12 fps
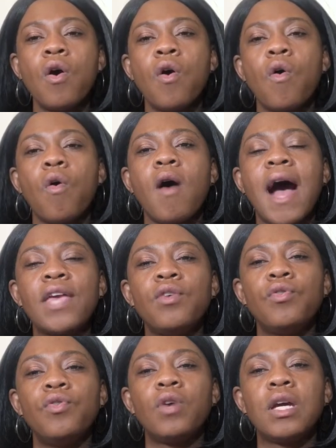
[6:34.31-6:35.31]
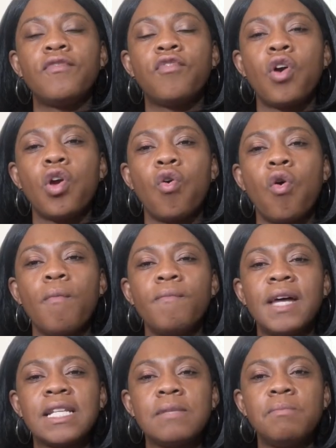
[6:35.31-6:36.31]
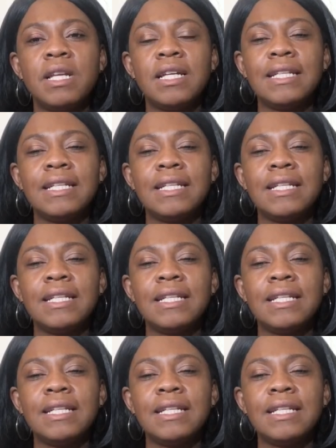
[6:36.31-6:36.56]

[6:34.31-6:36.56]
or are you looking for a home that's built